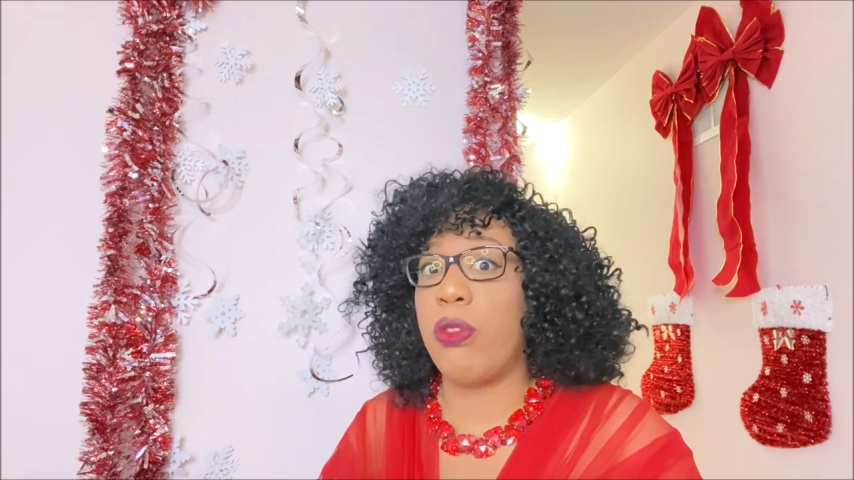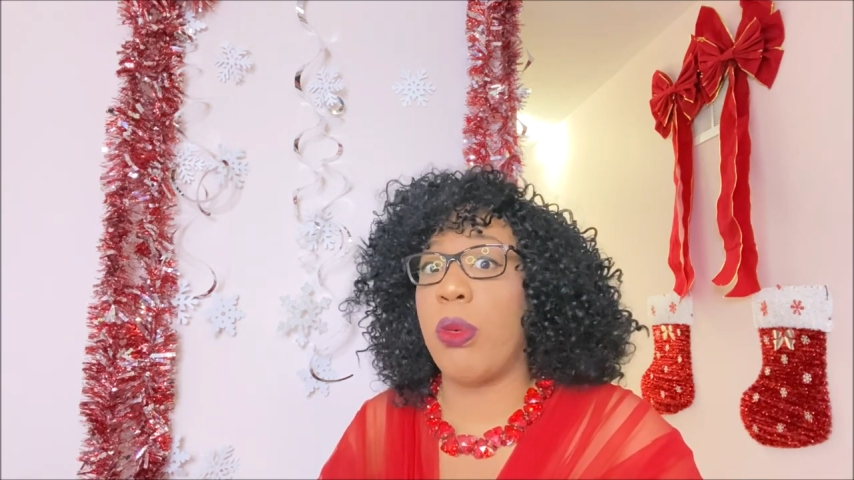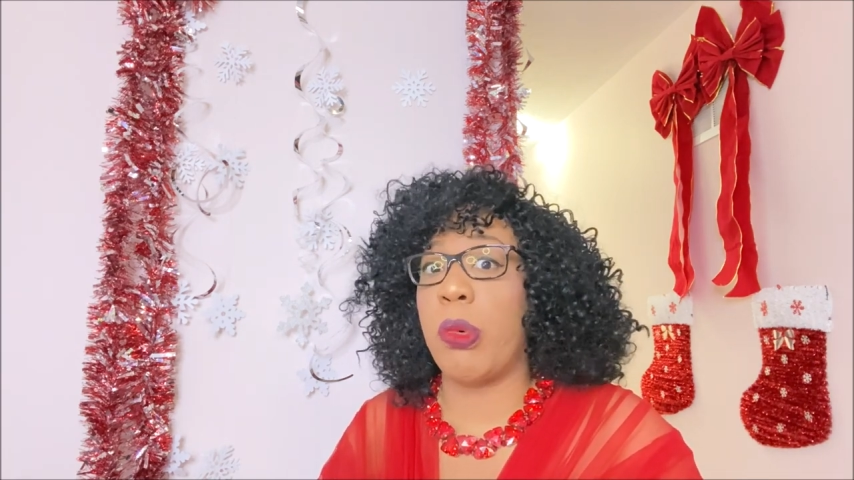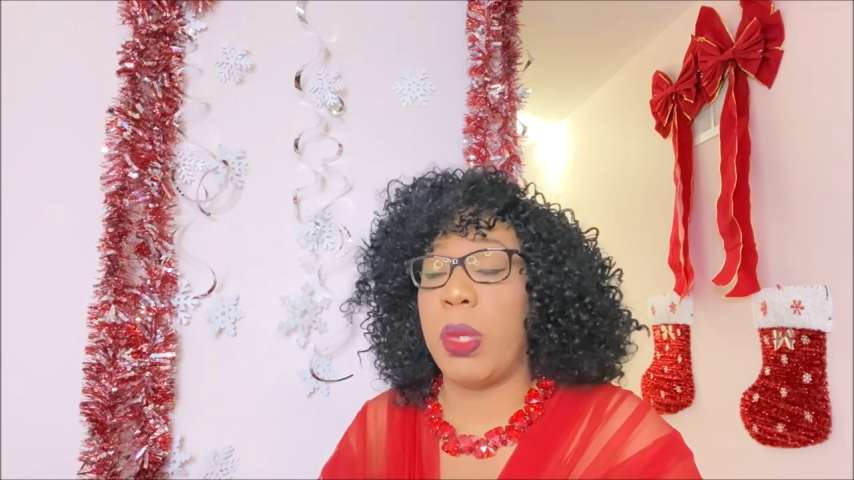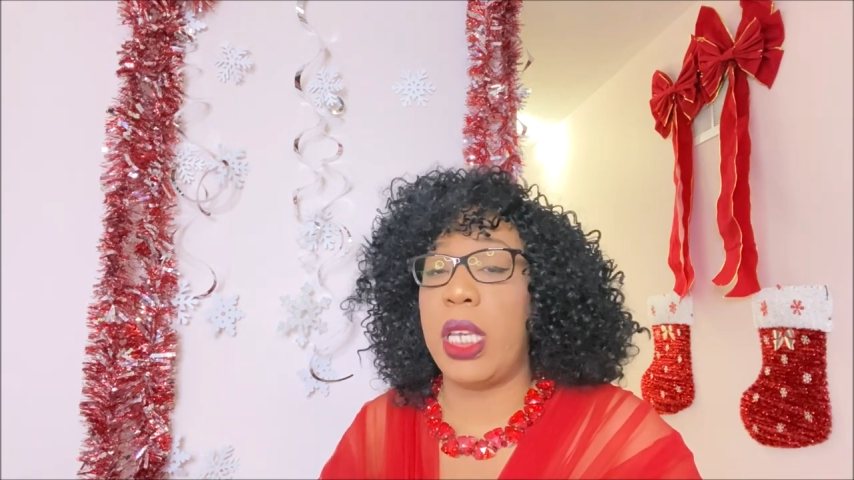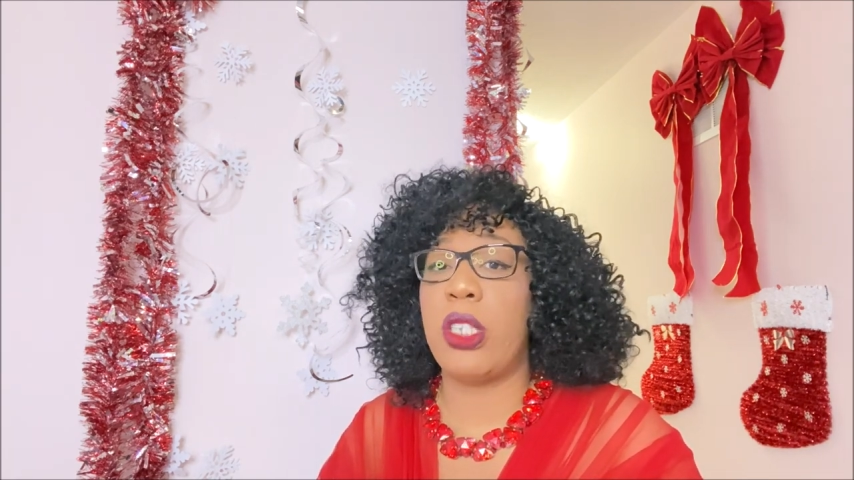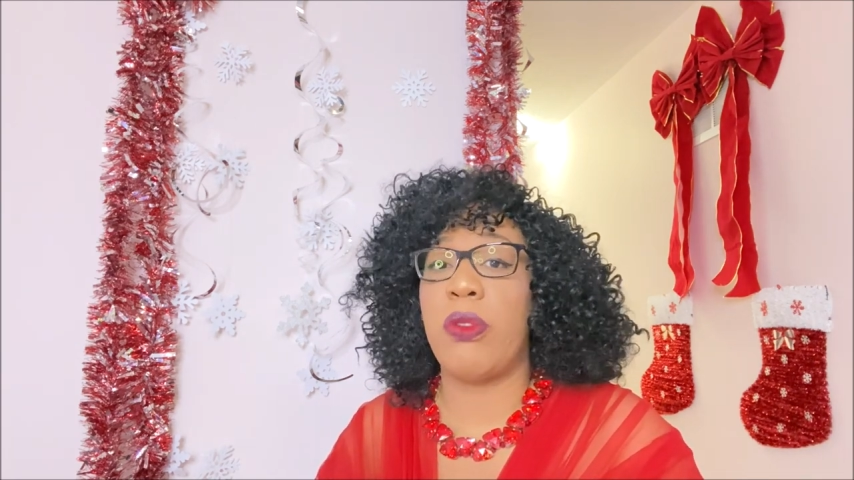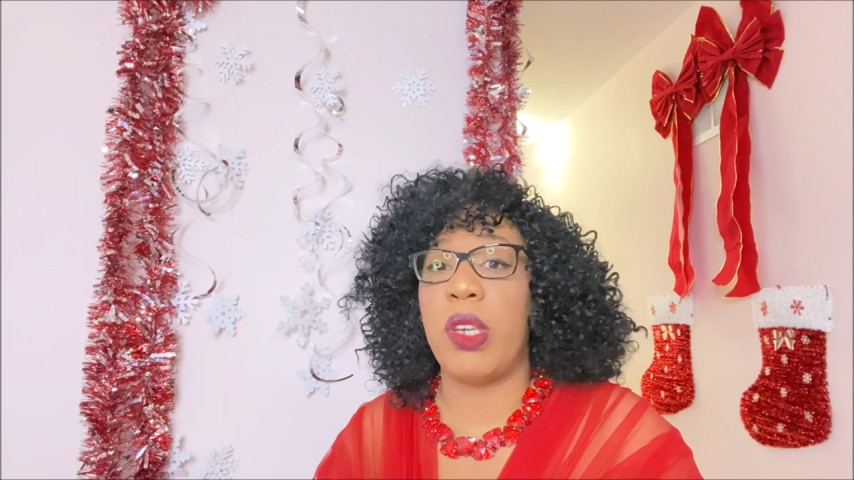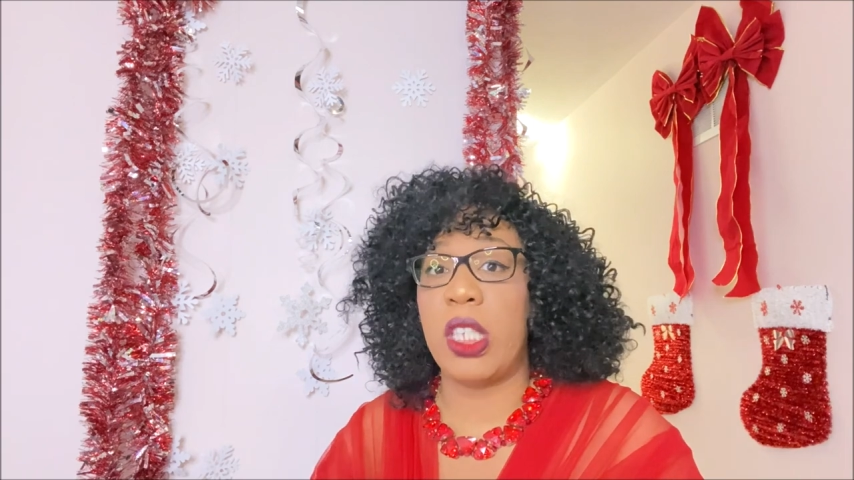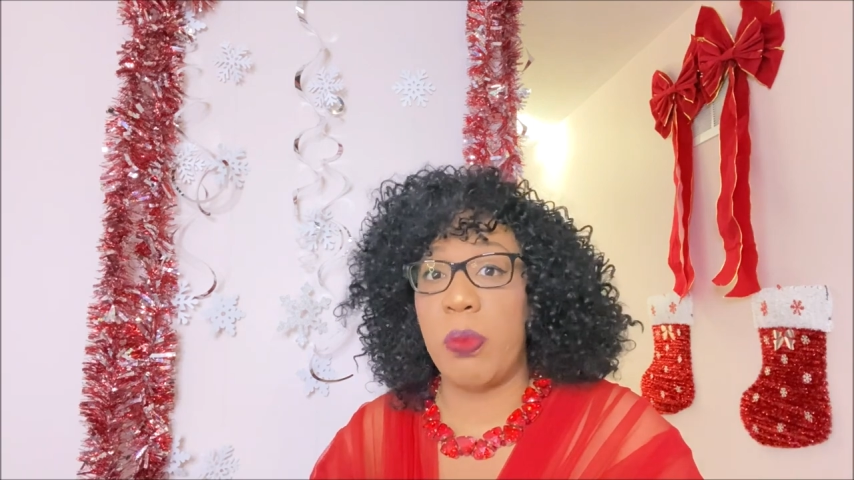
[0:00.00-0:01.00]
from a
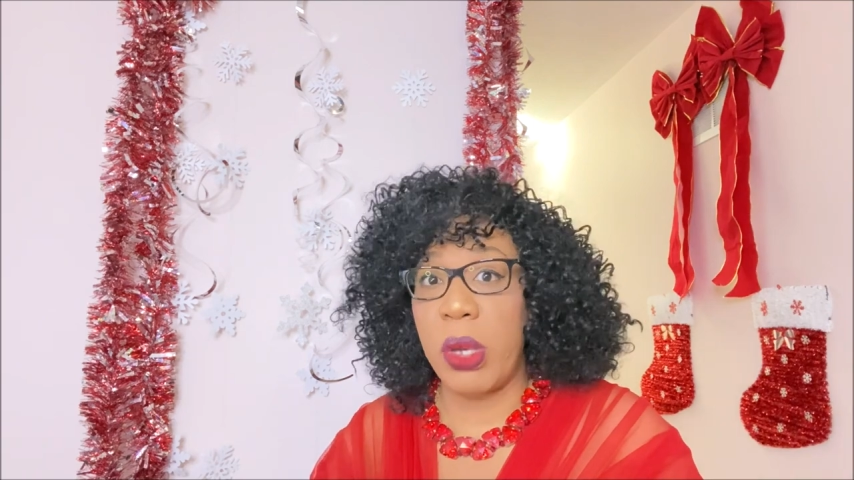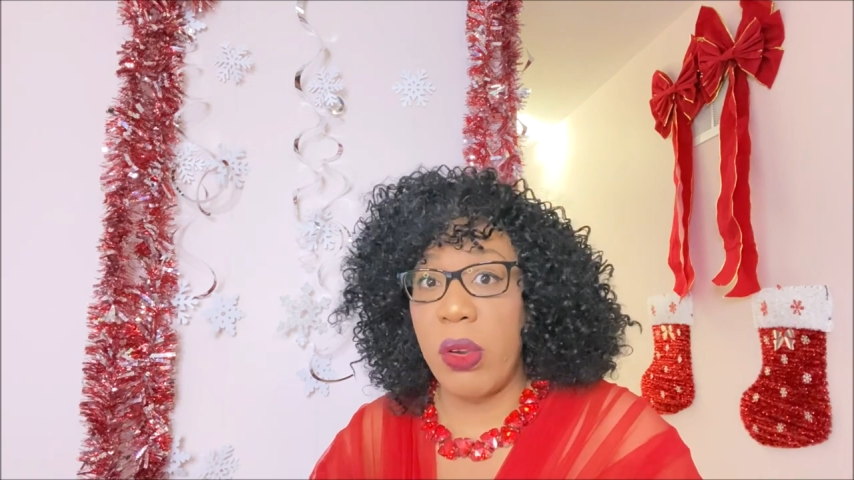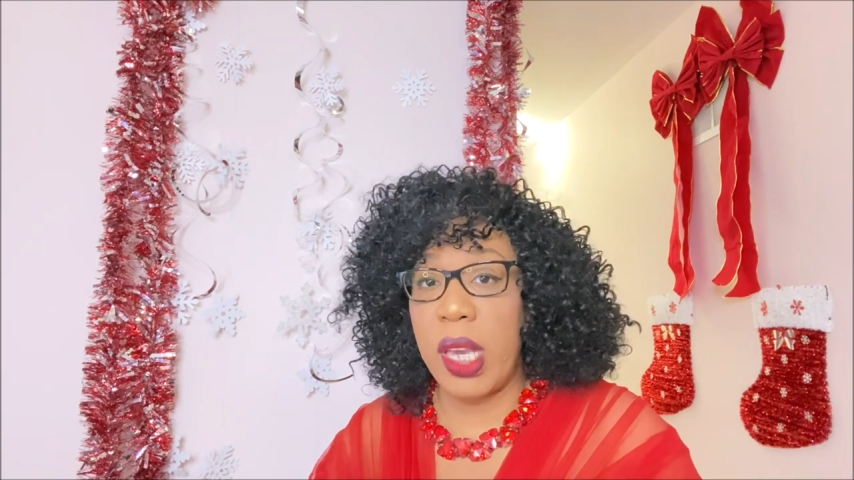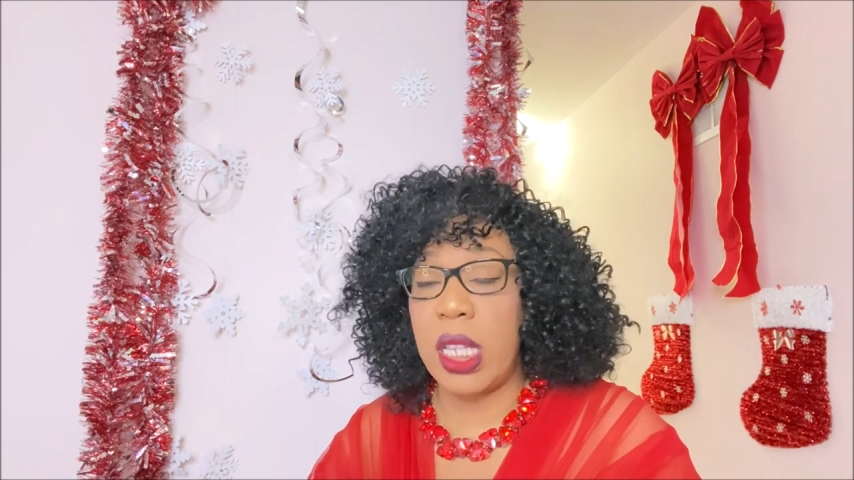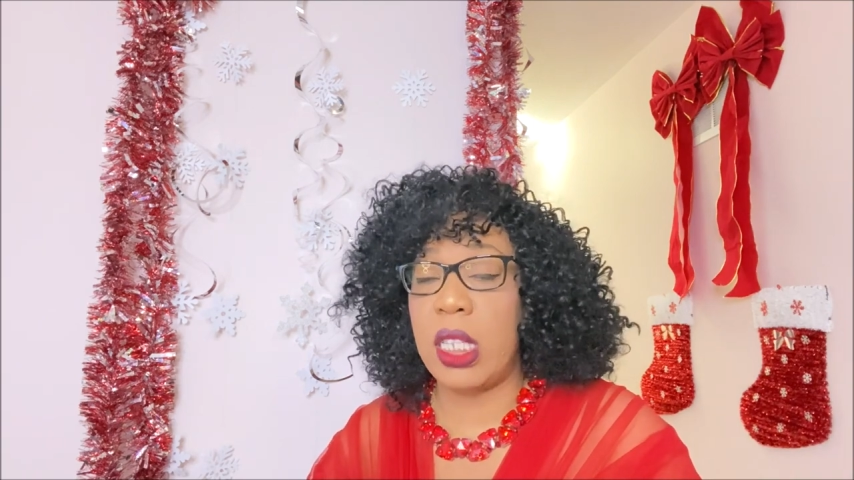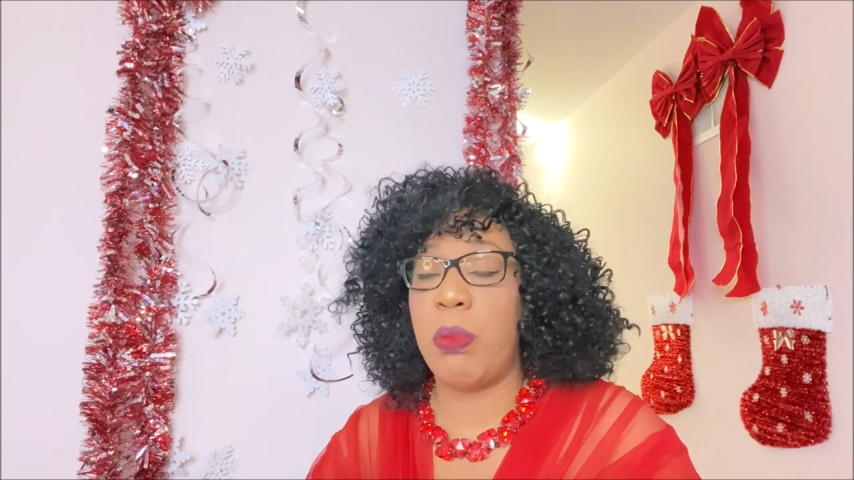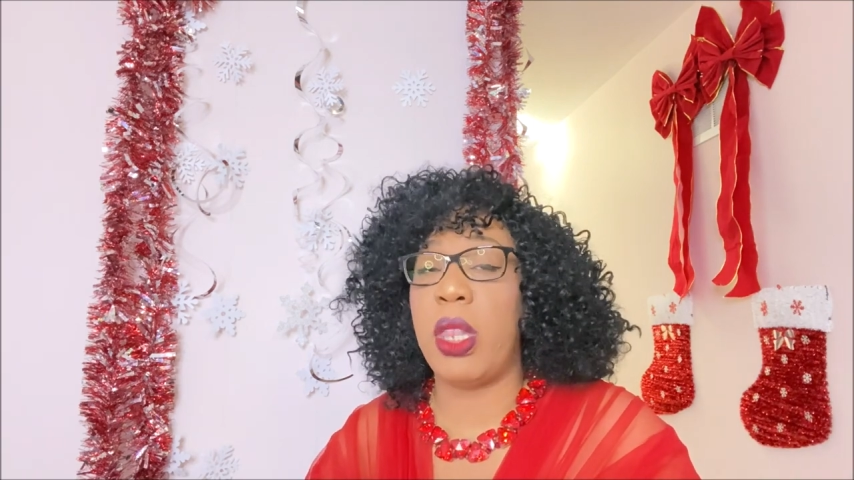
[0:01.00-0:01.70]
place of experience,